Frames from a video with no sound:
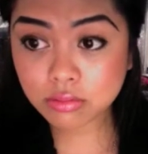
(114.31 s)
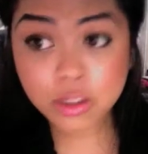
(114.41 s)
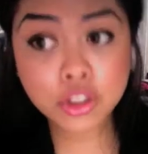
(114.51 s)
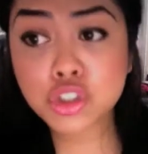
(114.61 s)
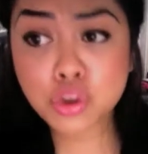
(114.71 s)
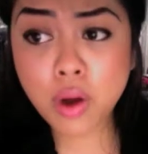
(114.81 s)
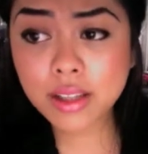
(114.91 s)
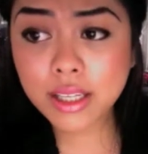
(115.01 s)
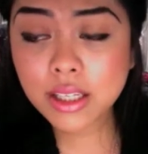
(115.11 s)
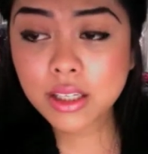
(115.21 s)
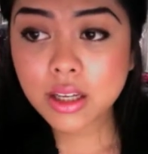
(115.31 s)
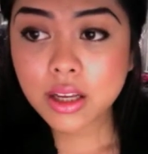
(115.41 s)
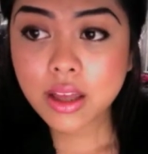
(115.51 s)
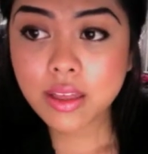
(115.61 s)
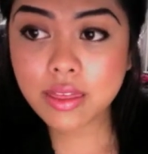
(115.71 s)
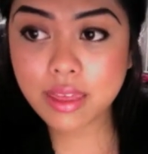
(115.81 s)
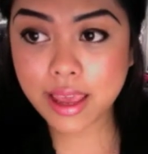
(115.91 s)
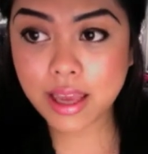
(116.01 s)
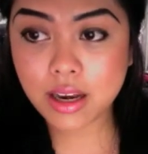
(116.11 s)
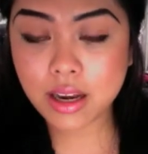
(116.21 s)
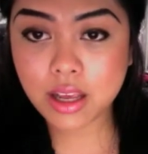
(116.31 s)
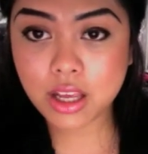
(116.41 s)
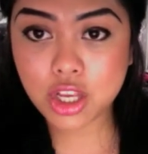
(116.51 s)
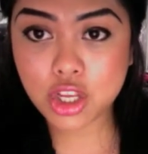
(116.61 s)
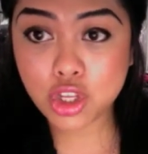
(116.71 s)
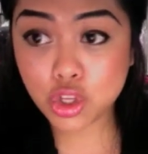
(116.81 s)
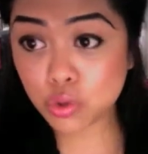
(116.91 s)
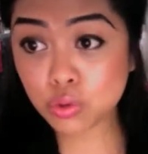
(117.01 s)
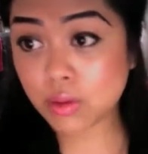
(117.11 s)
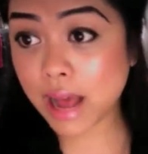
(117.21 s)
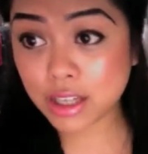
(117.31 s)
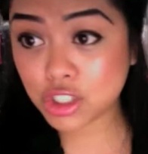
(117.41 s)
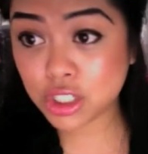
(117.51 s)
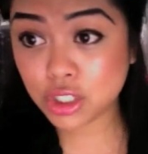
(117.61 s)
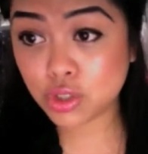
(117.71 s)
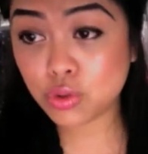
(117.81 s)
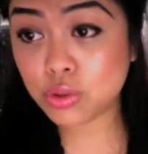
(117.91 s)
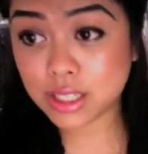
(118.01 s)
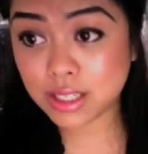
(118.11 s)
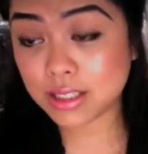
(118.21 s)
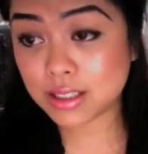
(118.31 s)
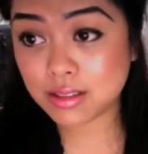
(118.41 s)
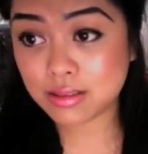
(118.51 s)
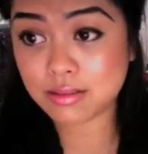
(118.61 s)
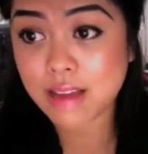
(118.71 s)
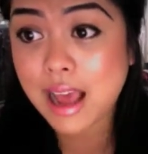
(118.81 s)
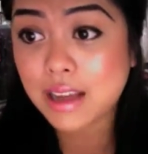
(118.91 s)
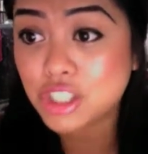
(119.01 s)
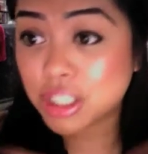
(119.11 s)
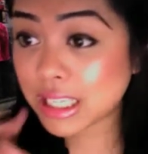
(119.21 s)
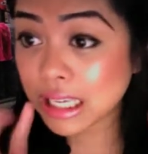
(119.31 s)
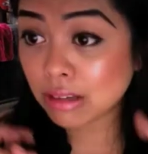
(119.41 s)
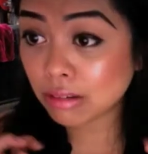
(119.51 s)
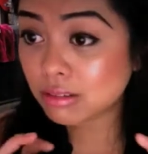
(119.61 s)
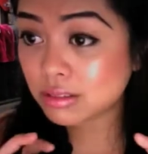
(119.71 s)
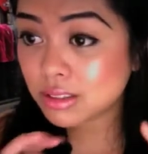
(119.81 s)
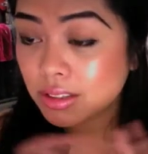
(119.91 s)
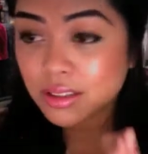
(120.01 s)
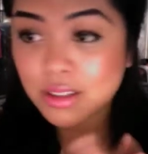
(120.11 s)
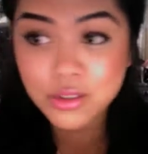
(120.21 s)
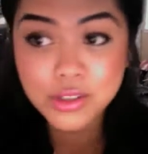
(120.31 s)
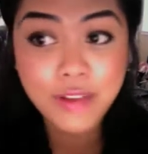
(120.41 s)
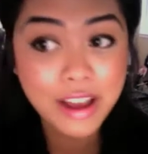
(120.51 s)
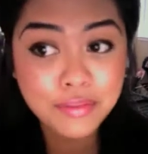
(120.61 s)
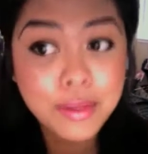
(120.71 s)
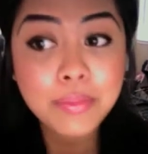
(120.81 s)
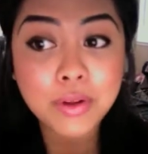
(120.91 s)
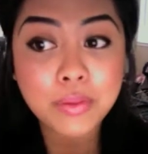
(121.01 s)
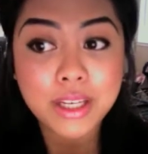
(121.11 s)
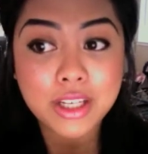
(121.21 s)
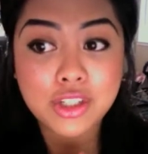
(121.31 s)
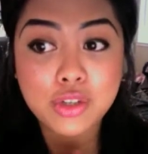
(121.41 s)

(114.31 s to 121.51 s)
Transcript: the trolley, then you didn't actually kill those five people because you